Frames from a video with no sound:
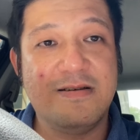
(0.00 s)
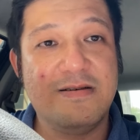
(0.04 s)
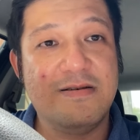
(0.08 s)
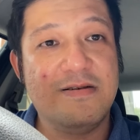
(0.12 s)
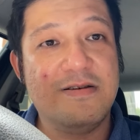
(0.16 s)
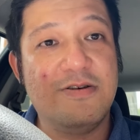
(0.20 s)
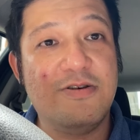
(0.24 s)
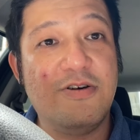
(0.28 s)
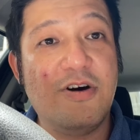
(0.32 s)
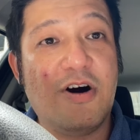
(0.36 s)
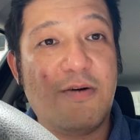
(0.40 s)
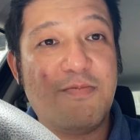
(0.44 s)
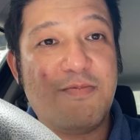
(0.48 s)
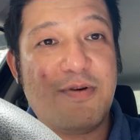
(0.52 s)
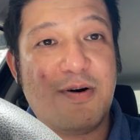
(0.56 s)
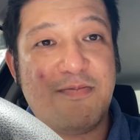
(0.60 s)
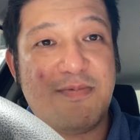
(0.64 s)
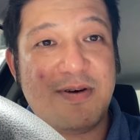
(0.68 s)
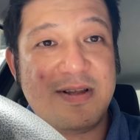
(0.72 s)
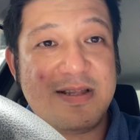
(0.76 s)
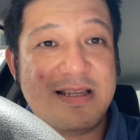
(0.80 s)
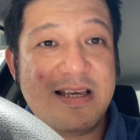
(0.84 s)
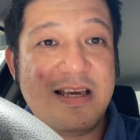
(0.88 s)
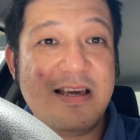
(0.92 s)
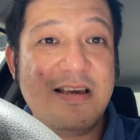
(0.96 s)
Your
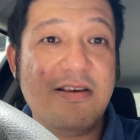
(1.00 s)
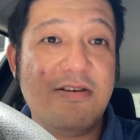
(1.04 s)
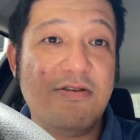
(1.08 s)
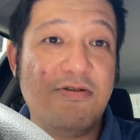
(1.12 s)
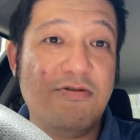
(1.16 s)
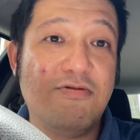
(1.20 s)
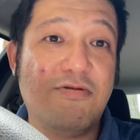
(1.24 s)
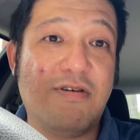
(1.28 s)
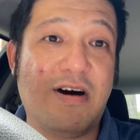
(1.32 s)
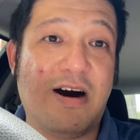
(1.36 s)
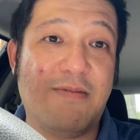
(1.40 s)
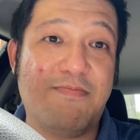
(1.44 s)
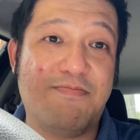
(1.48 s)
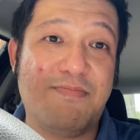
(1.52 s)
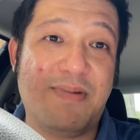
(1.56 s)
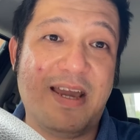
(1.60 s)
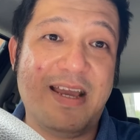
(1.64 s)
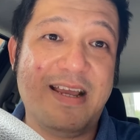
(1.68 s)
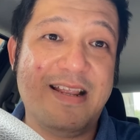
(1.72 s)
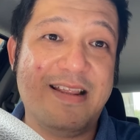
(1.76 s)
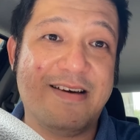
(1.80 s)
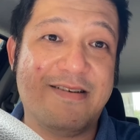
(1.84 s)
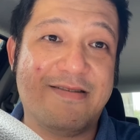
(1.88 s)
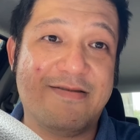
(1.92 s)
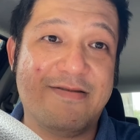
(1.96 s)
property, you are
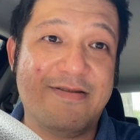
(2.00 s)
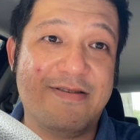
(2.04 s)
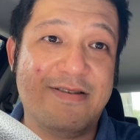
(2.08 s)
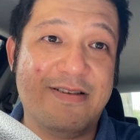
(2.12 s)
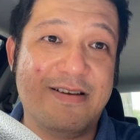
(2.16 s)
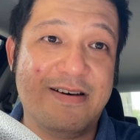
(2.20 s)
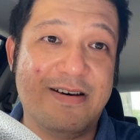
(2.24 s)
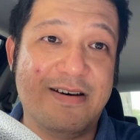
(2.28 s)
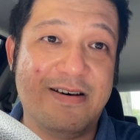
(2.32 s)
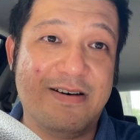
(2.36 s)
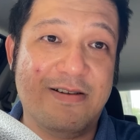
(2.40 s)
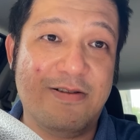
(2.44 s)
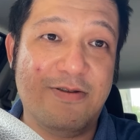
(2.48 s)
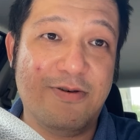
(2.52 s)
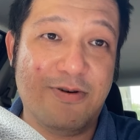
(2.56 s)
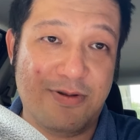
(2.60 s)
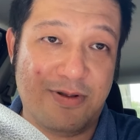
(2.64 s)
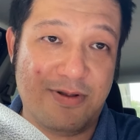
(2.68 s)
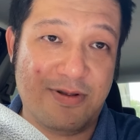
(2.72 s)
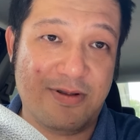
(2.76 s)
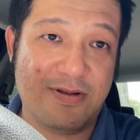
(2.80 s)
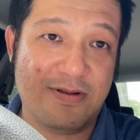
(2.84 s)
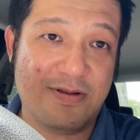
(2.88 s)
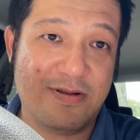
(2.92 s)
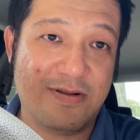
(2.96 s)
paying the loan,
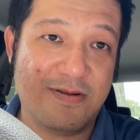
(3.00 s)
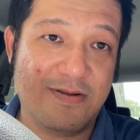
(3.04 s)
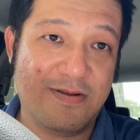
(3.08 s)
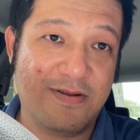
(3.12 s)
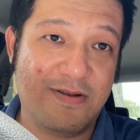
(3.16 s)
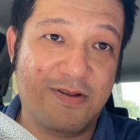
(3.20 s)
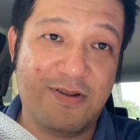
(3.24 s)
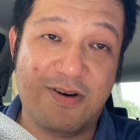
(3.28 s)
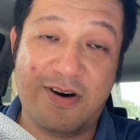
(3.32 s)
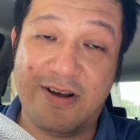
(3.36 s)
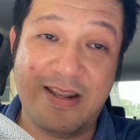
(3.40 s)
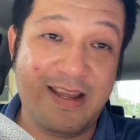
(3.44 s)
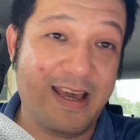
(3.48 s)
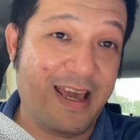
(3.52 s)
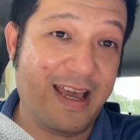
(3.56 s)
not the